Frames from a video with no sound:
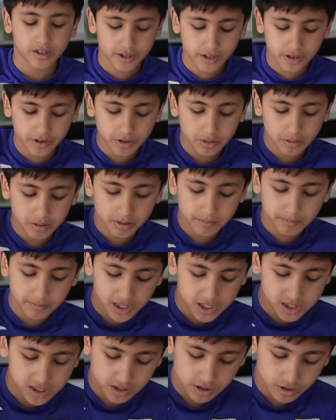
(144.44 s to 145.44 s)
Now you want to
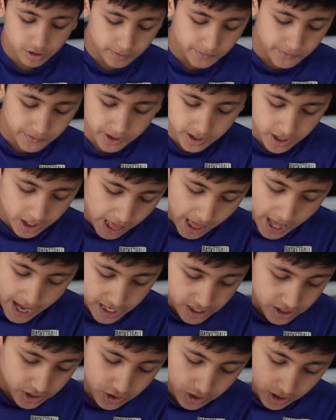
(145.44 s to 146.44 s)
mix your vanilla
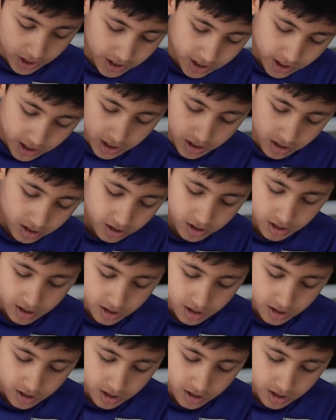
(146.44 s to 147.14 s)
extract in.